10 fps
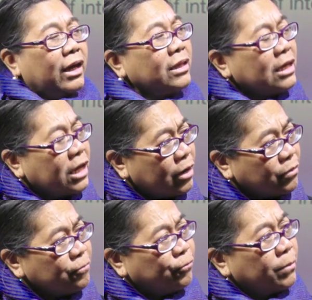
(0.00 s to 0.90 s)
And
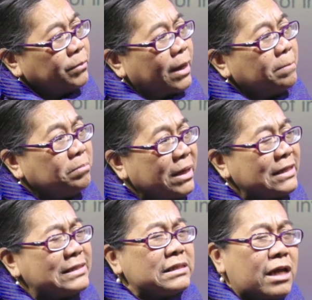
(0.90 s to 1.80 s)
hearing from them
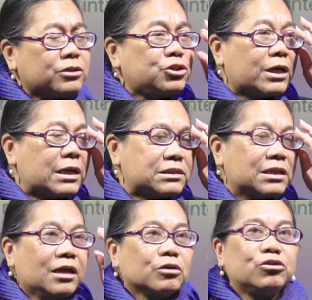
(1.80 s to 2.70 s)
means not
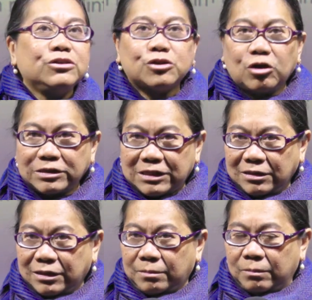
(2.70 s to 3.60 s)
just
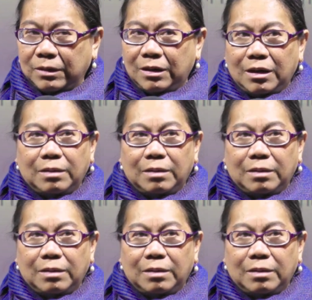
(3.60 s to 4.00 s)
consulting them,